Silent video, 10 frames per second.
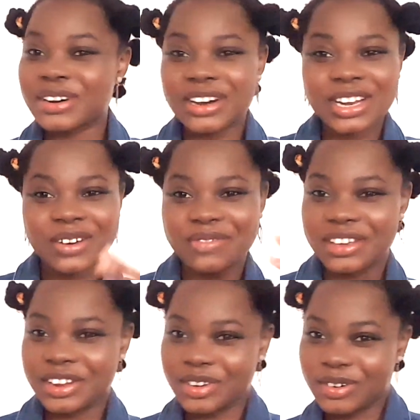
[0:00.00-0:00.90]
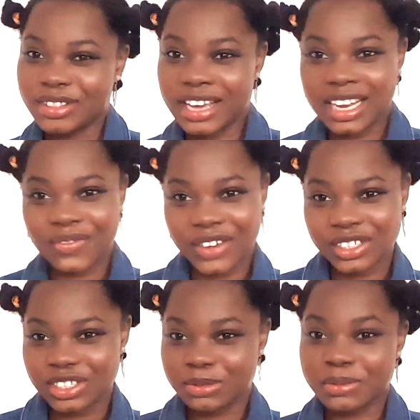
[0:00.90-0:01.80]
all of the, you know, the
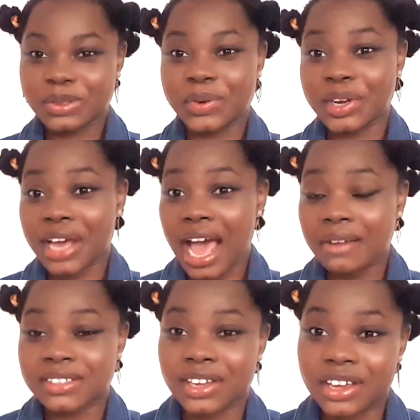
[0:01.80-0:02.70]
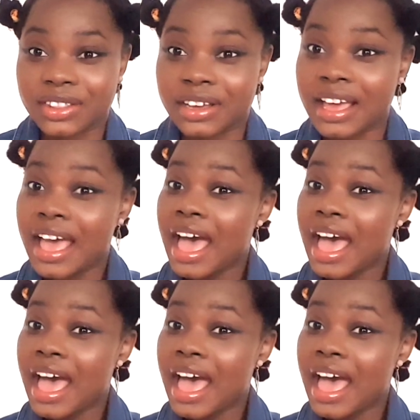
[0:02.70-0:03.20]
adventures we're gonna have together.